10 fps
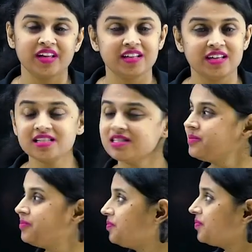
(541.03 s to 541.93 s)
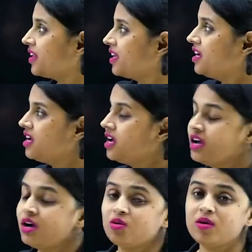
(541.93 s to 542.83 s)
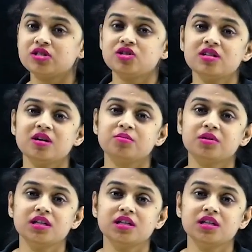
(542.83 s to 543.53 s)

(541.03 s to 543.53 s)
Yes? Question number